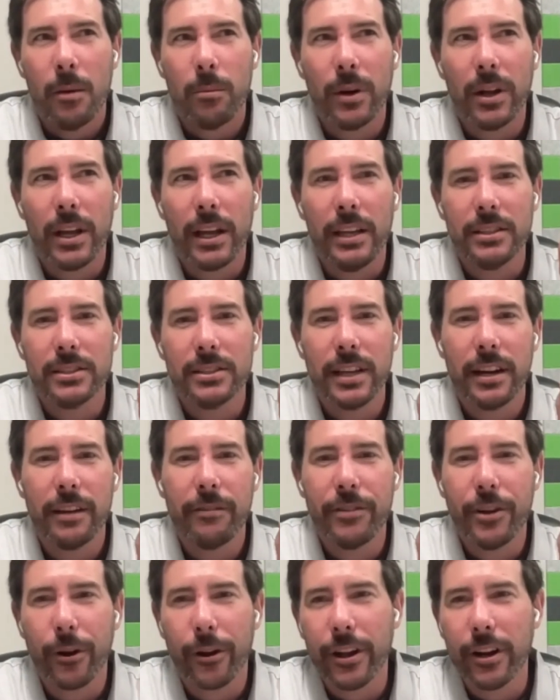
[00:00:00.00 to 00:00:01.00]
but he said,
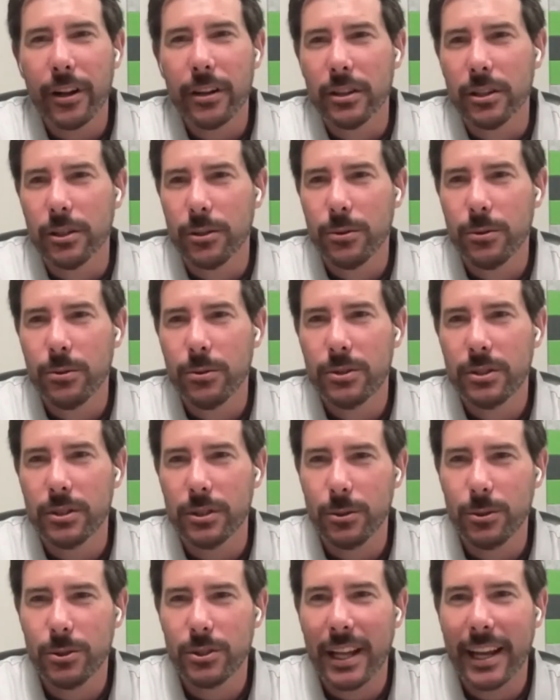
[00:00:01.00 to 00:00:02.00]
if you're going to lose,
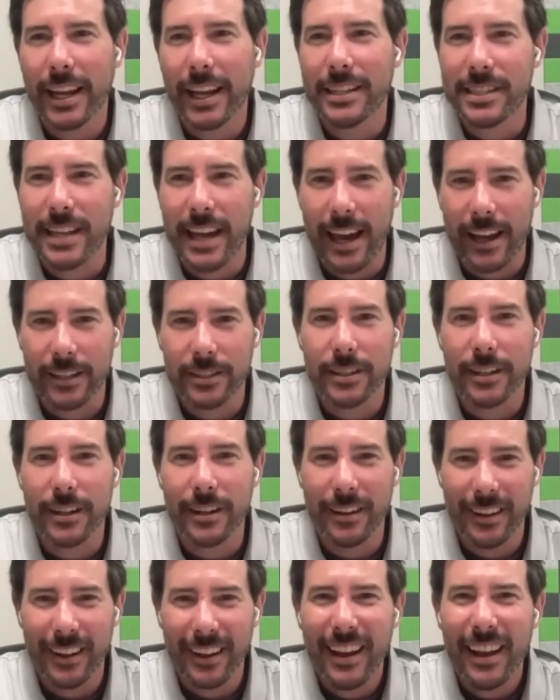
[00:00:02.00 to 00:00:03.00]
lose like a
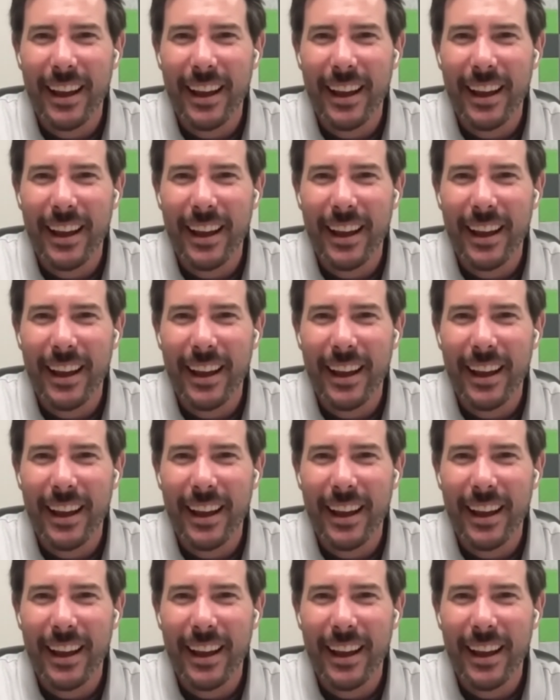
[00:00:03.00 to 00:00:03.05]
Texan.